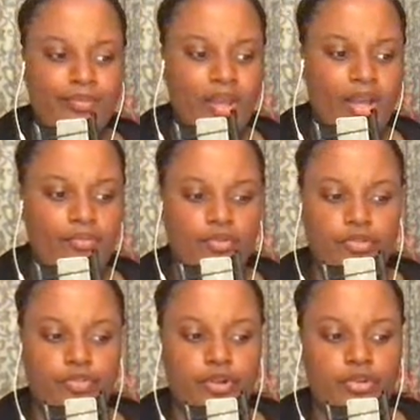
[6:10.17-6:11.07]
I feel this
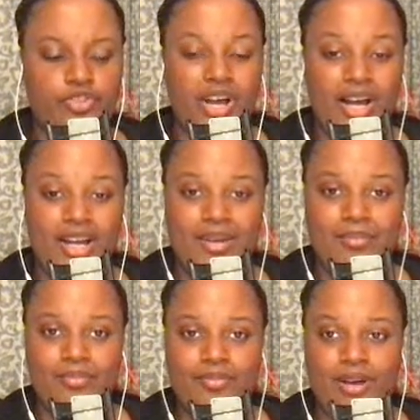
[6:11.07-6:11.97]
is a good
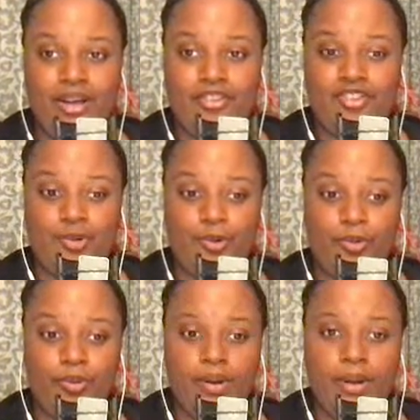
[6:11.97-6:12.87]
time for us
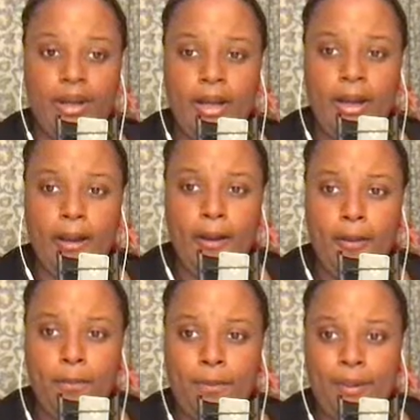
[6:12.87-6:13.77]
to
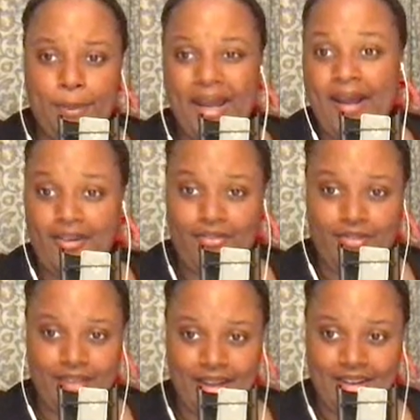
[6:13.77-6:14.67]
prepare for
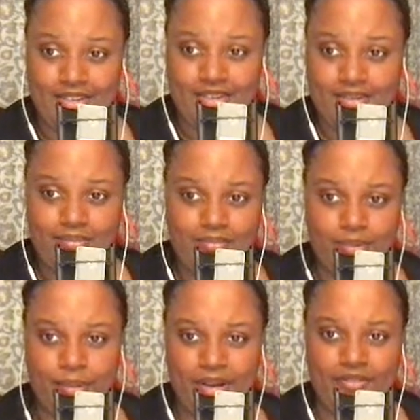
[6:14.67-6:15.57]

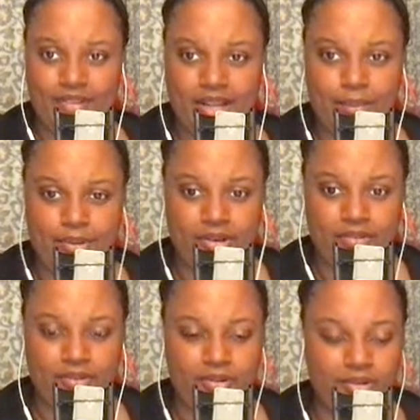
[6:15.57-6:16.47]
that
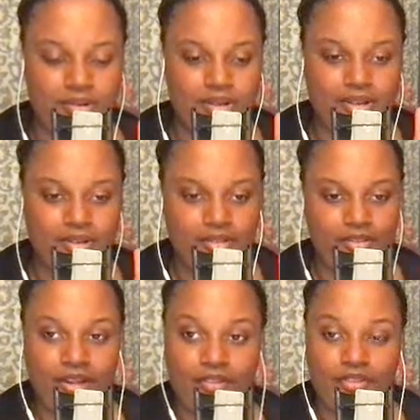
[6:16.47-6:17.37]
beautiful
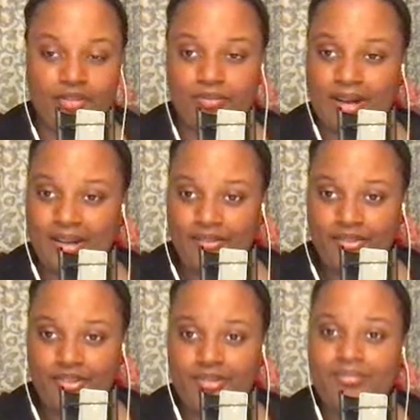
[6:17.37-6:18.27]
sense of rest.